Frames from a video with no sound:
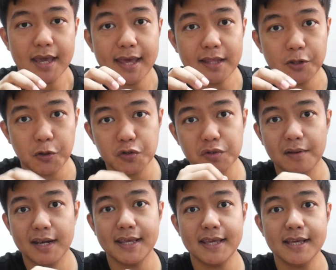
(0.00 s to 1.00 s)
It
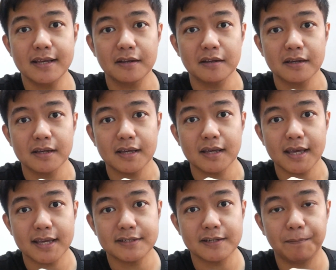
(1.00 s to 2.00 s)
usually
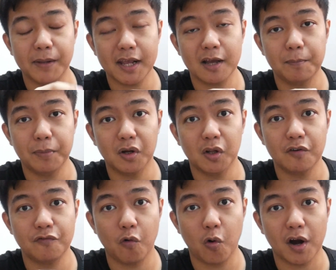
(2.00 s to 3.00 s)
is applicable
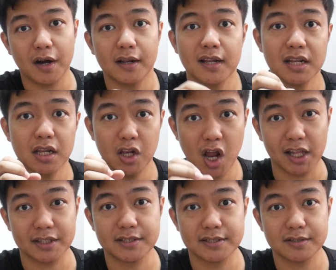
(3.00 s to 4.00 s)
for
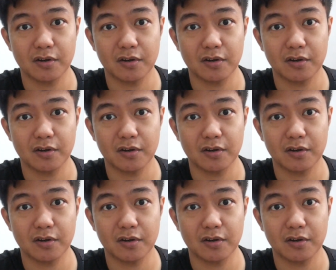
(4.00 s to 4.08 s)
lots.